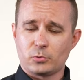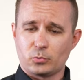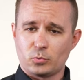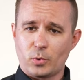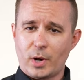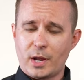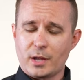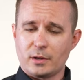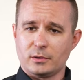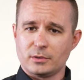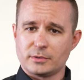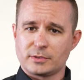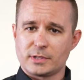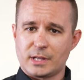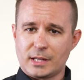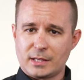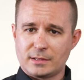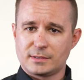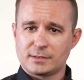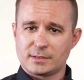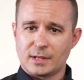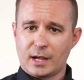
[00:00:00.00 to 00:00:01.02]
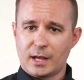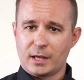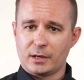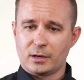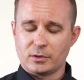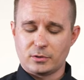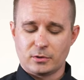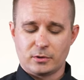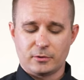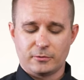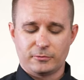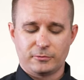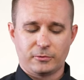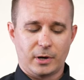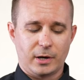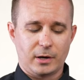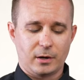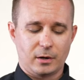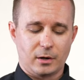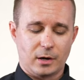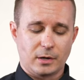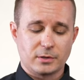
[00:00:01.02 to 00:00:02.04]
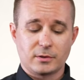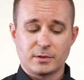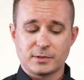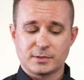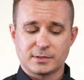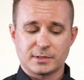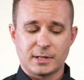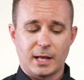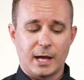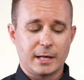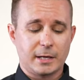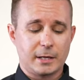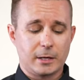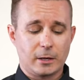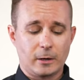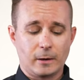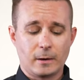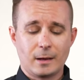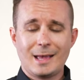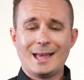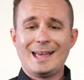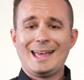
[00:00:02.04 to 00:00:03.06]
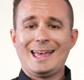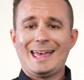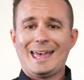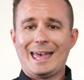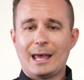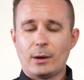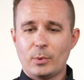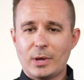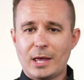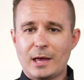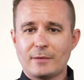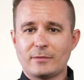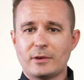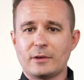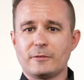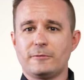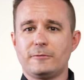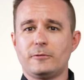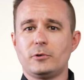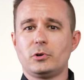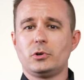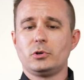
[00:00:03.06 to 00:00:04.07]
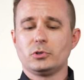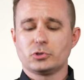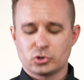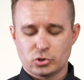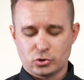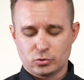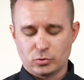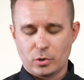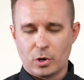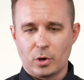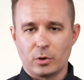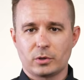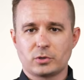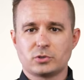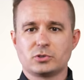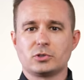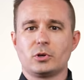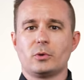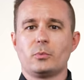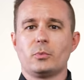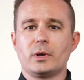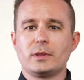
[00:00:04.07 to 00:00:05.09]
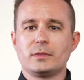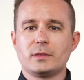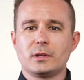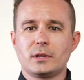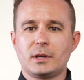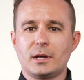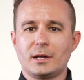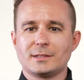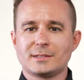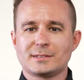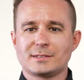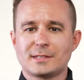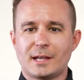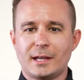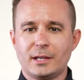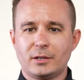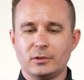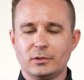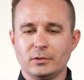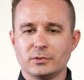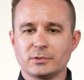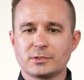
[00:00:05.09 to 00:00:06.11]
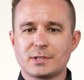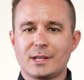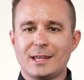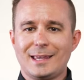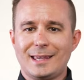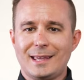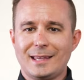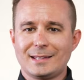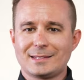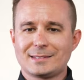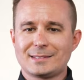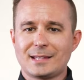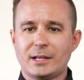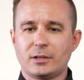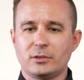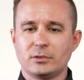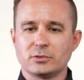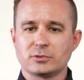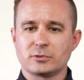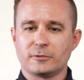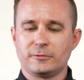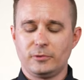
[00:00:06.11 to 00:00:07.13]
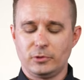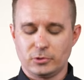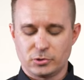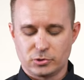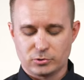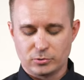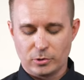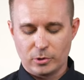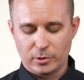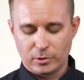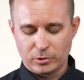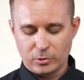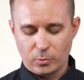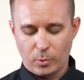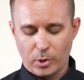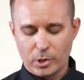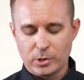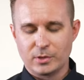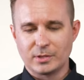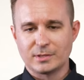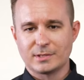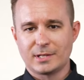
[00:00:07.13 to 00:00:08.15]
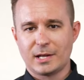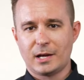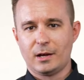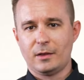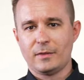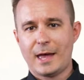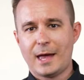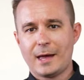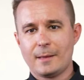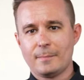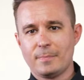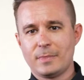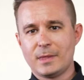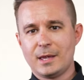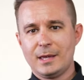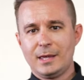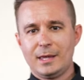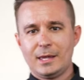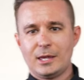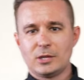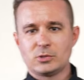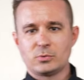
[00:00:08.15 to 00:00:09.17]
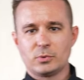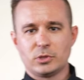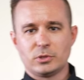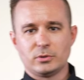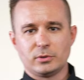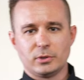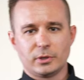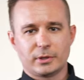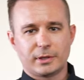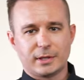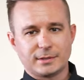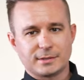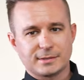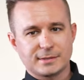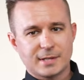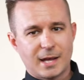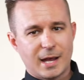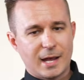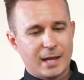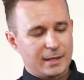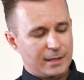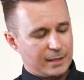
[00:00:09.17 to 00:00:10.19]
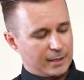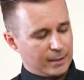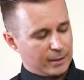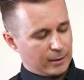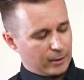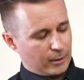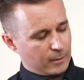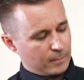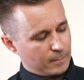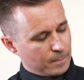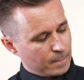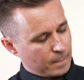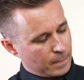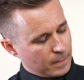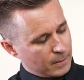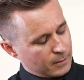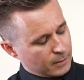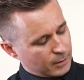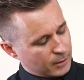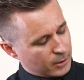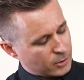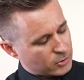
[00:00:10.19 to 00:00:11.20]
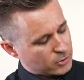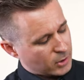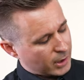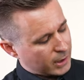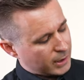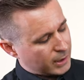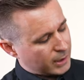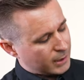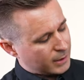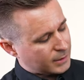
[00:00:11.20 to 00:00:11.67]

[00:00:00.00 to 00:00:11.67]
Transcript: rails inside under the frame or under the slide here and we have a full stroke. So when the gun cycles, it cycles a full stroke and the way you can tell that is when you look inside here, I'm gonna try to get